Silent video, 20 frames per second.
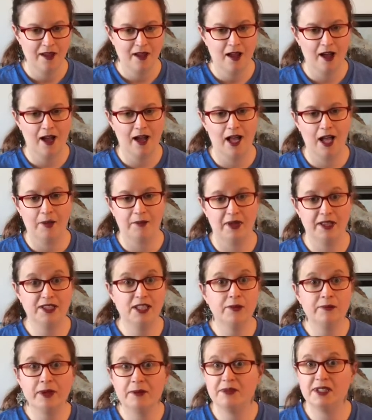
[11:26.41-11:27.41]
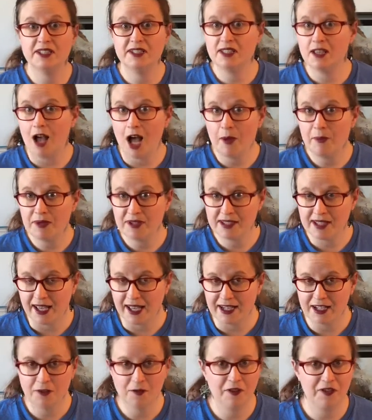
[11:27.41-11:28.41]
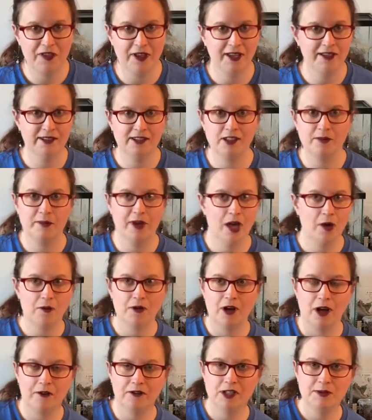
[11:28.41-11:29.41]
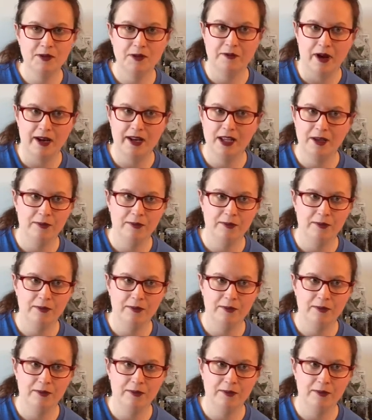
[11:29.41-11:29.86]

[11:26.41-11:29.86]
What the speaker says: And sometimes it's the opposite. You would think that the male would always be ready,